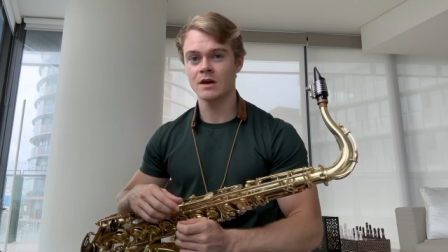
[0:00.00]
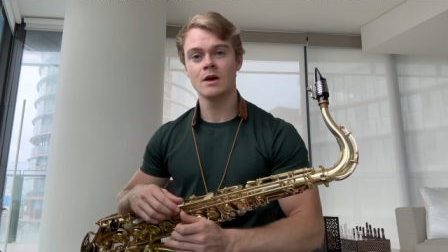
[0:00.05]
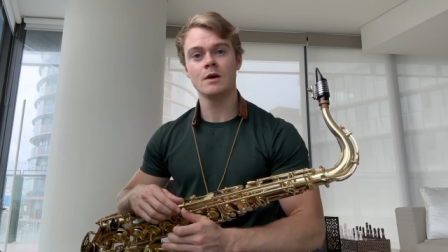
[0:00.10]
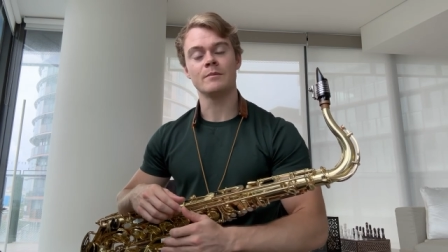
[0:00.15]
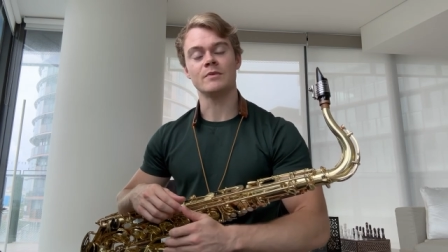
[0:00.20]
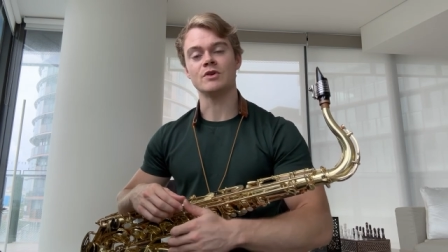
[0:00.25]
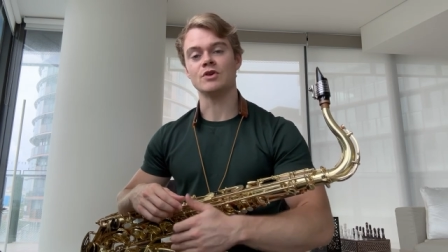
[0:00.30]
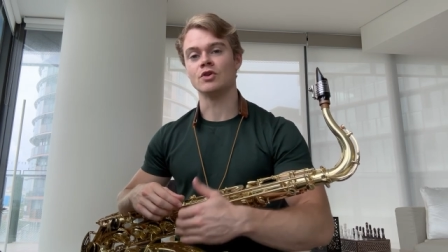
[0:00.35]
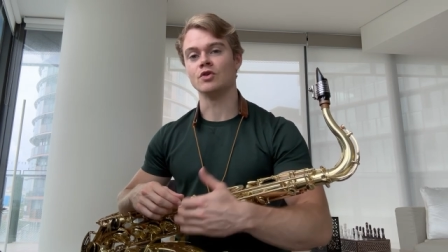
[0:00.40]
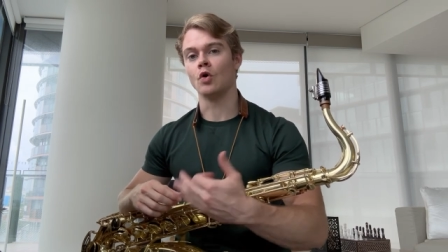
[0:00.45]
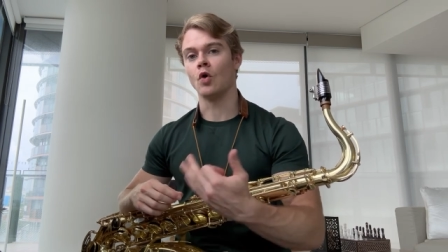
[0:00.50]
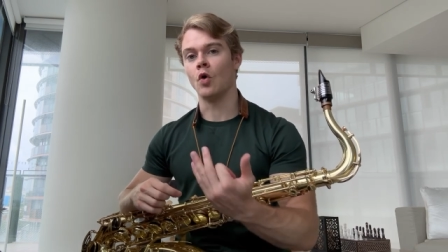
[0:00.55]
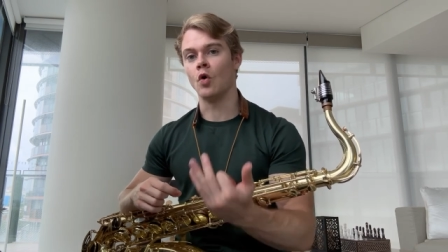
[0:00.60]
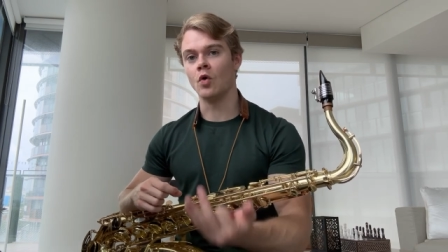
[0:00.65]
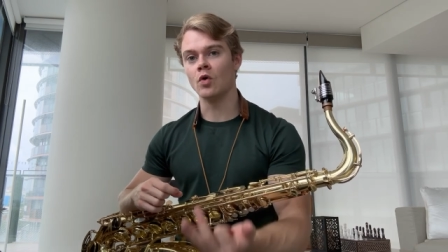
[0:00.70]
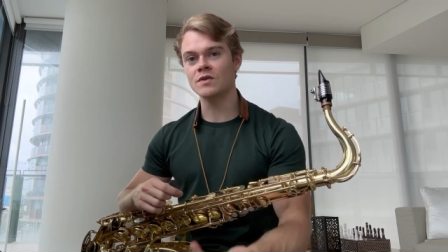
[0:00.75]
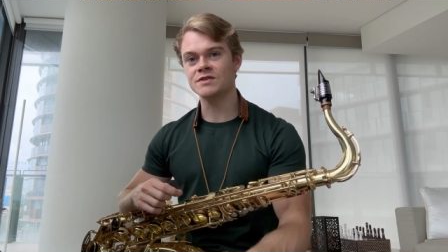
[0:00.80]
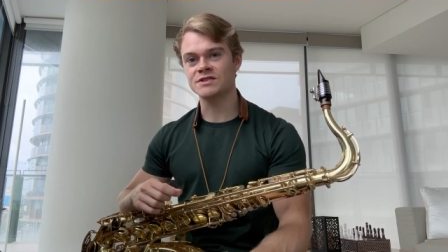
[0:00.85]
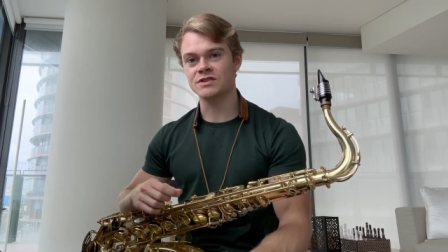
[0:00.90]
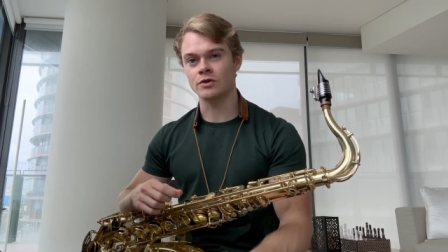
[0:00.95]
But you can
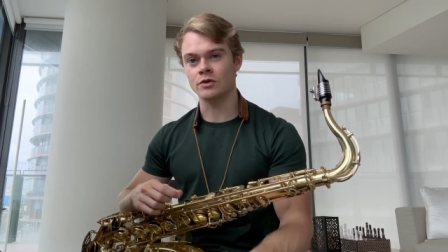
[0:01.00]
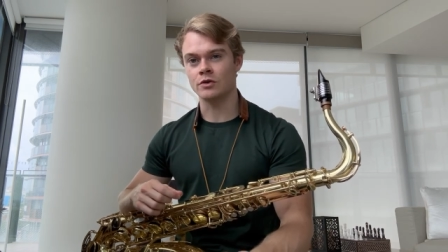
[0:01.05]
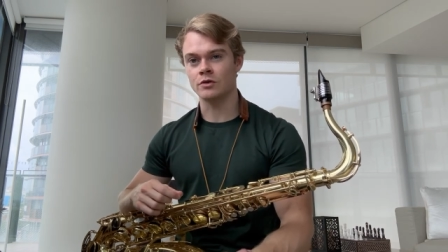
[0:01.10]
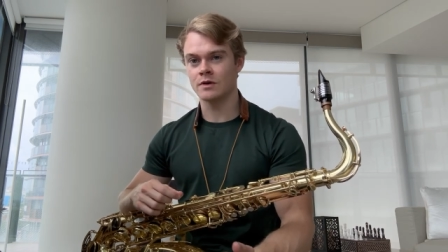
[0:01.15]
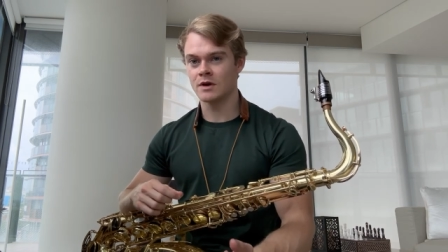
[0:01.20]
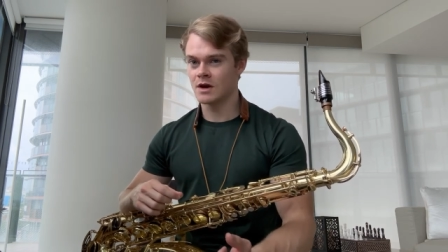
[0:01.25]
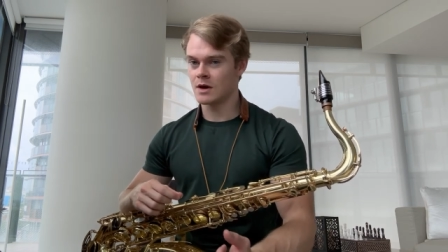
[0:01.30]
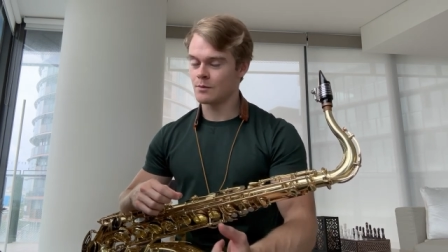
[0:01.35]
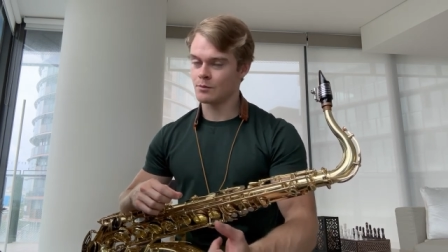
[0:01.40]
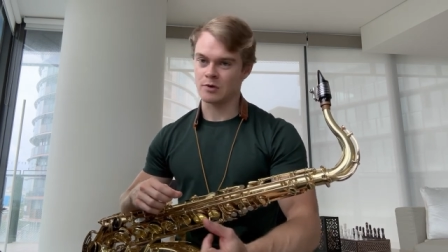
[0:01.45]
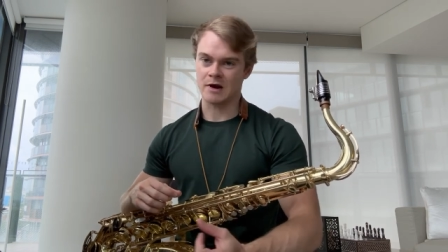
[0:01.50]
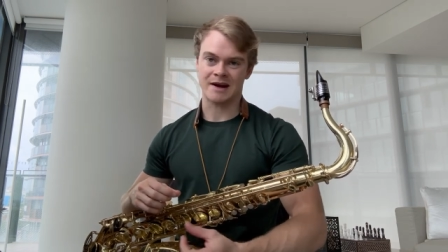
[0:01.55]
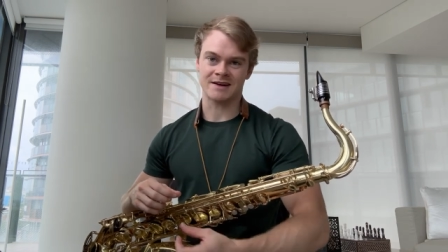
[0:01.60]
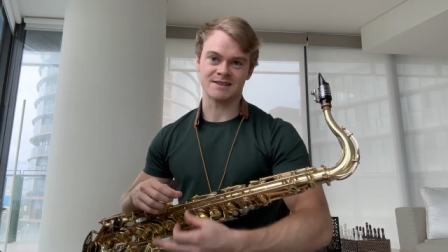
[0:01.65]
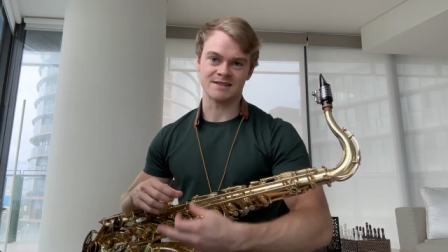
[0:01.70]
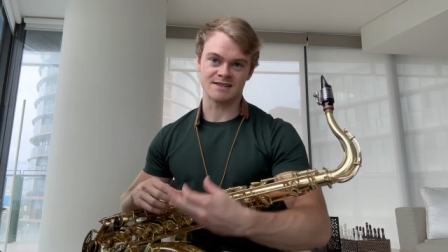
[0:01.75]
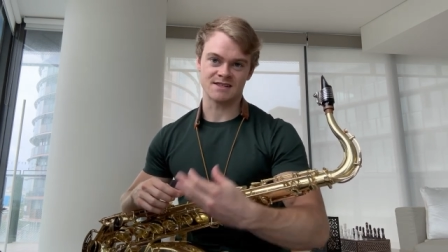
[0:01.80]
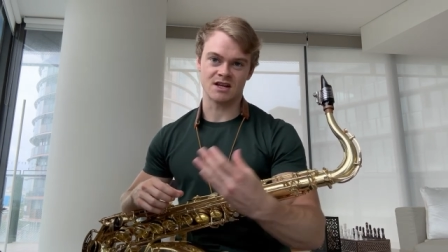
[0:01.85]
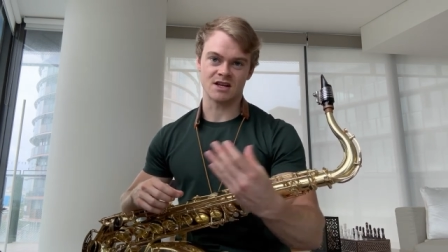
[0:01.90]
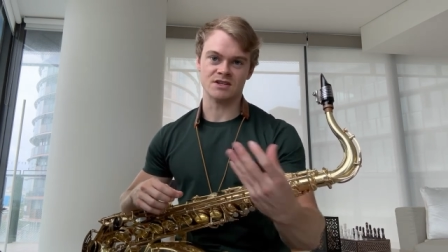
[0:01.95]
also
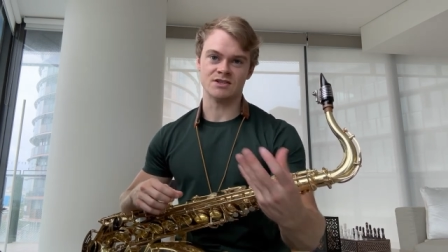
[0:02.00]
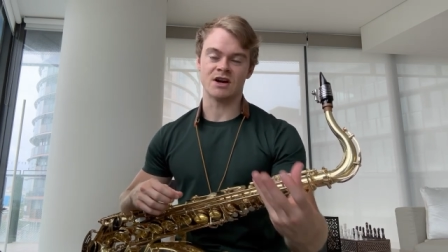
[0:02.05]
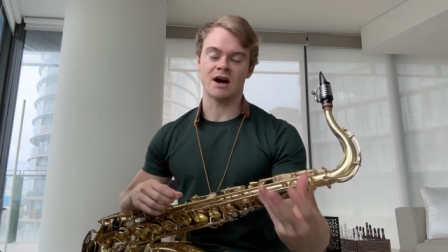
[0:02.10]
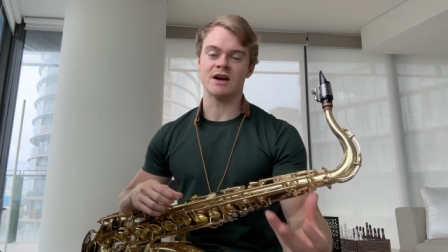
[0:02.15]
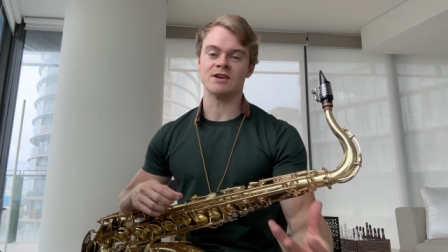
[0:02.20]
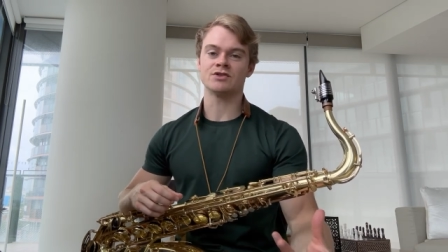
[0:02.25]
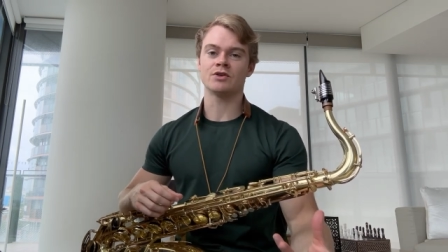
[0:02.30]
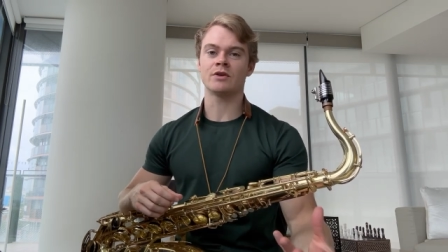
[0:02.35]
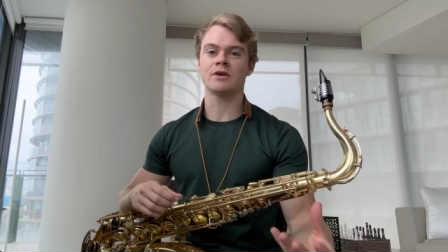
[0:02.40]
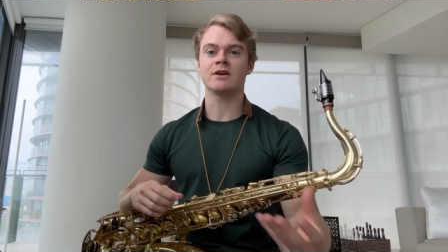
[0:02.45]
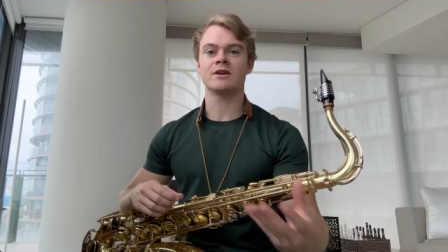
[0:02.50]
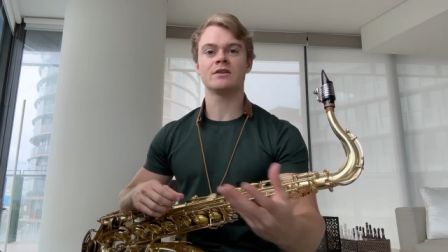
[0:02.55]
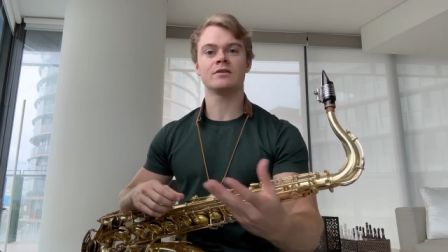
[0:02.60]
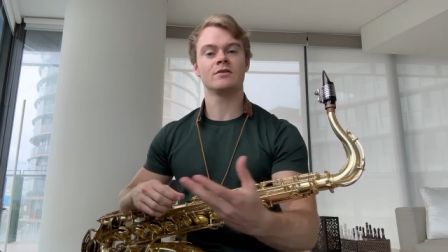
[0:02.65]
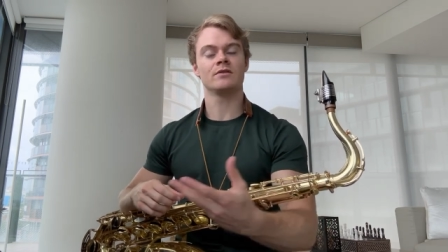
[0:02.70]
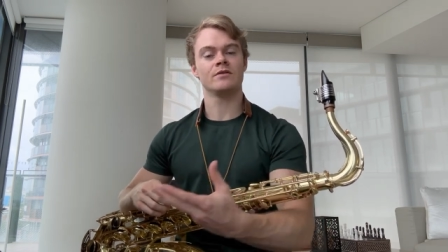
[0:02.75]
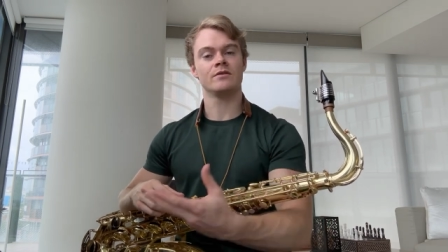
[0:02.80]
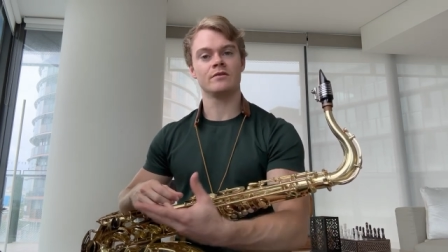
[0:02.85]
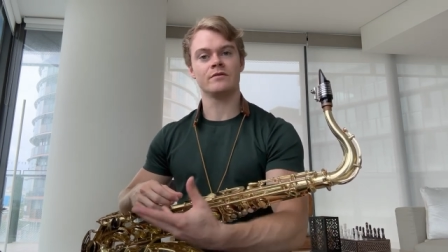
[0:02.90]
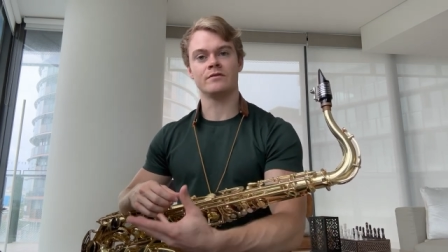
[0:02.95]
practice diatonic
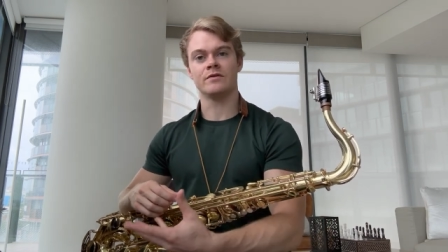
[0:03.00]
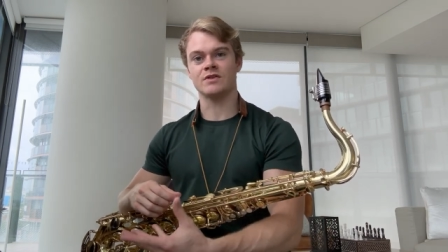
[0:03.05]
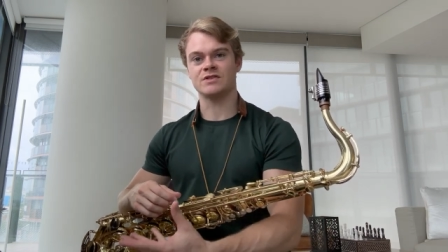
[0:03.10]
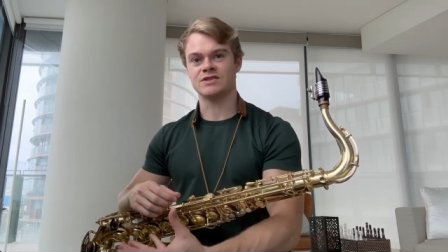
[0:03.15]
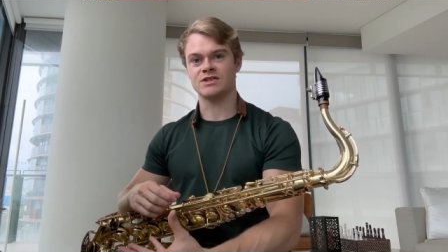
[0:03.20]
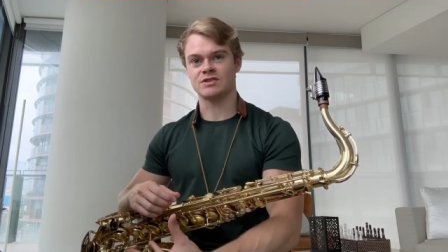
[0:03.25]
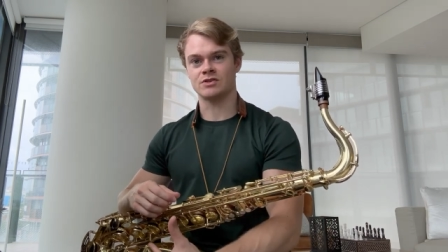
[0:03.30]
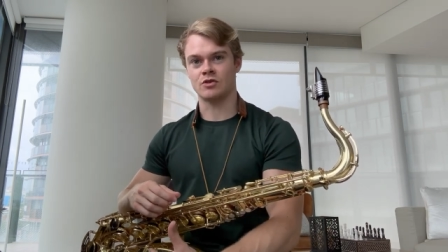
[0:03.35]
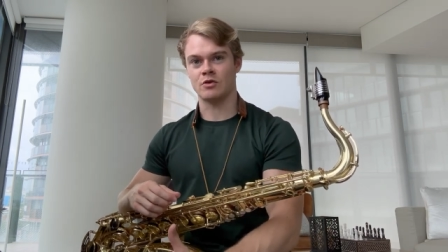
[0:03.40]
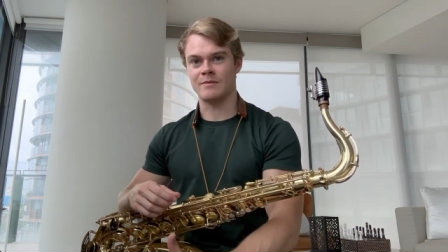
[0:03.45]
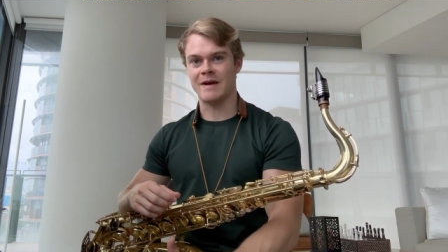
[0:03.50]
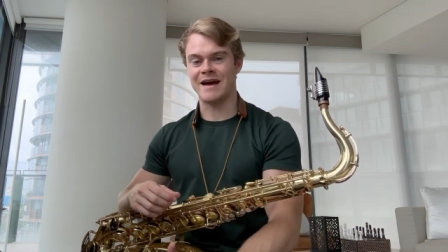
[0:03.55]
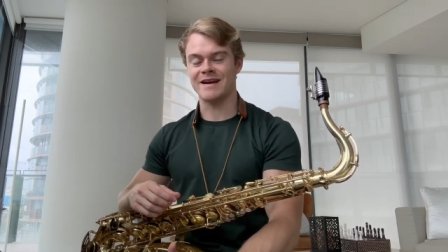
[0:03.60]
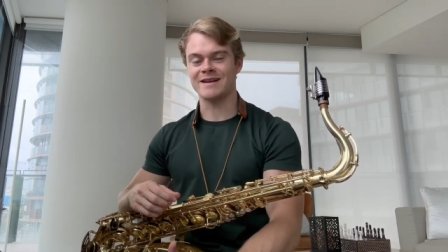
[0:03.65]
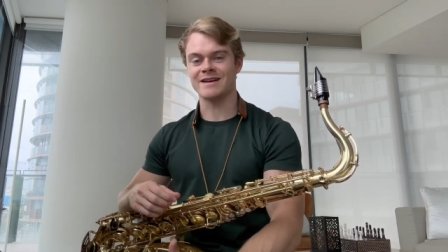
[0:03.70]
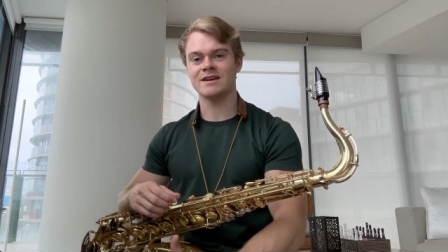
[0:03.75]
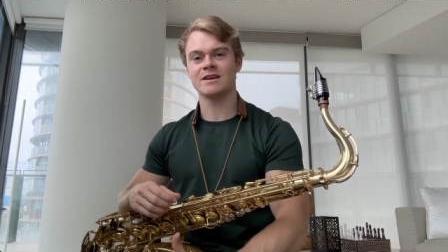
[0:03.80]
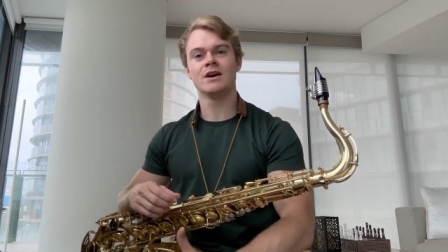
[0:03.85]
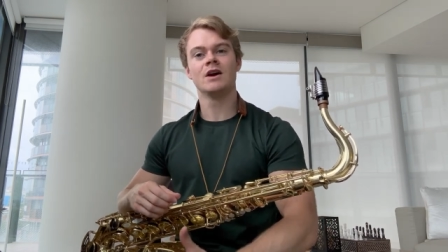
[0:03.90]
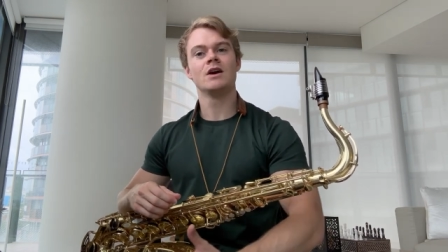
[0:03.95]
versus
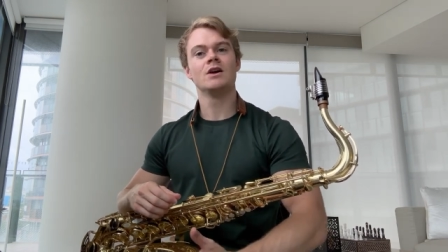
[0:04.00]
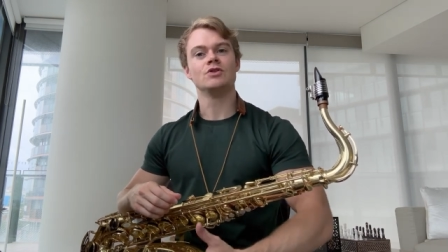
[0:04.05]
chromatic.